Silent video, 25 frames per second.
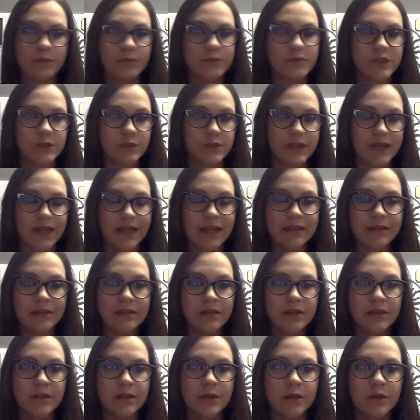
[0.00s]
So
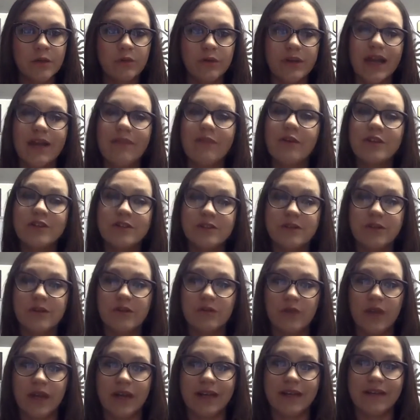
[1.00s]
again, we have our
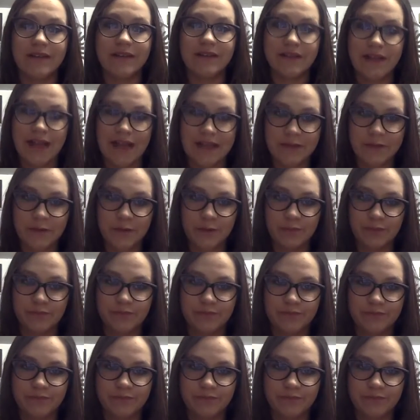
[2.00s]
student running in the classroom,